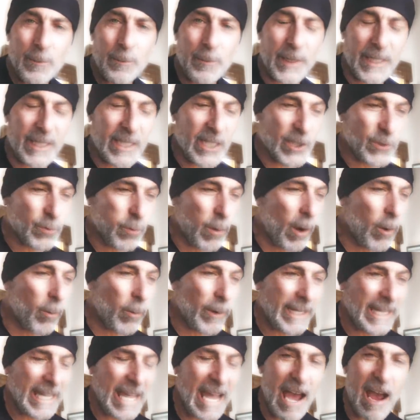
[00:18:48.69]
Because what
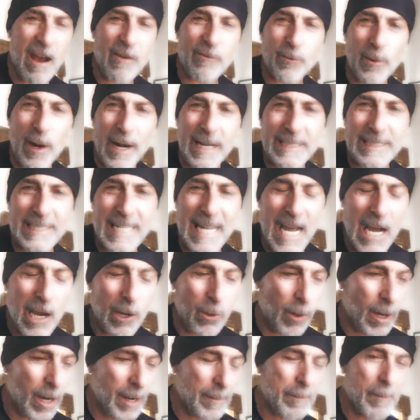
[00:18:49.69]
we have right
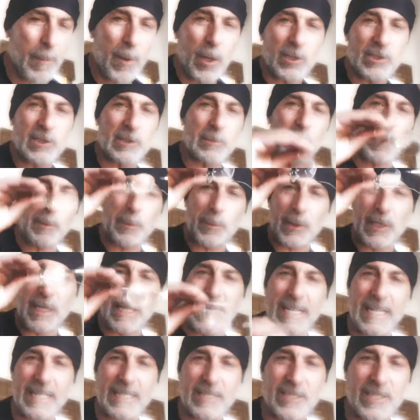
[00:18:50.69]
now on multiple
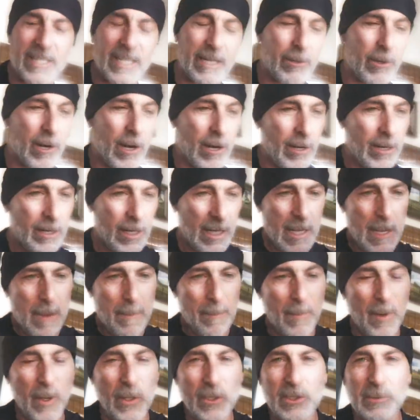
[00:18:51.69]
planes, there are
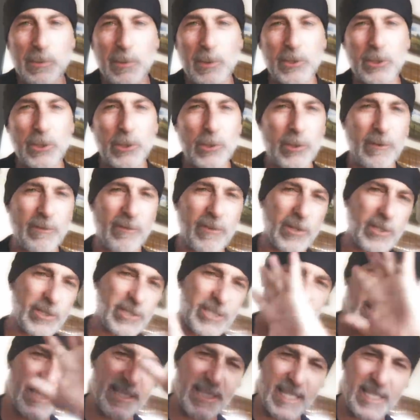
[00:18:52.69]
multiple
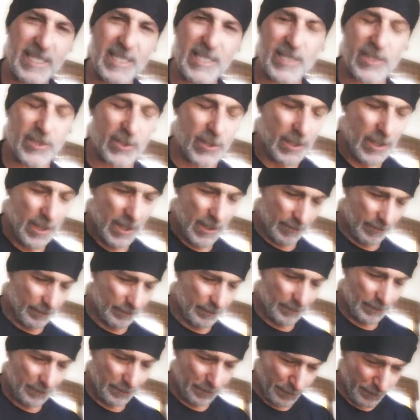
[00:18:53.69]
universes. This is
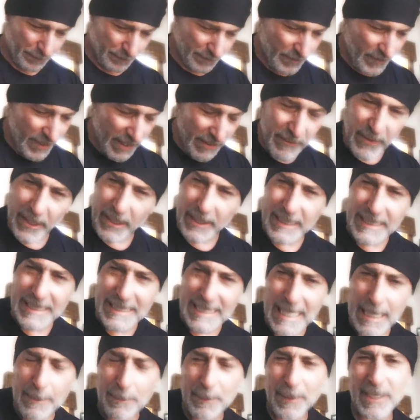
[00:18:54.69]
very
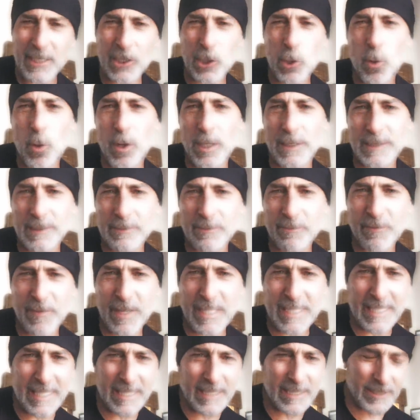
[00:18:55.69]
deep into quantum
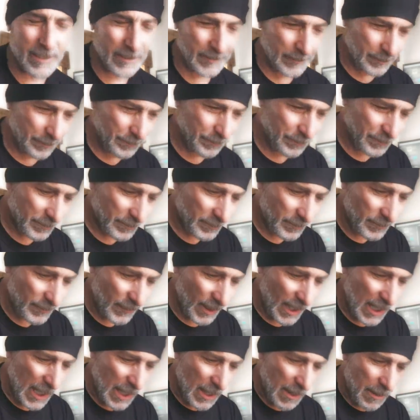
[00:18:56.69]
physics.
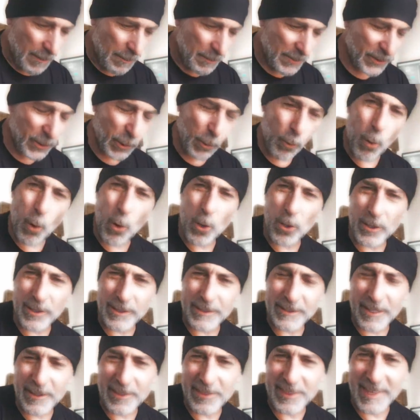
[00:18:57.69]
But the war
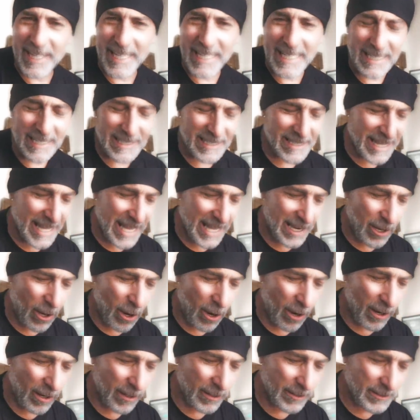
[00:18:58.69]
and the things that
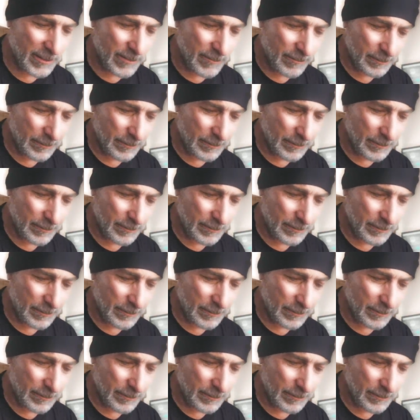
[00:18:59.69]
are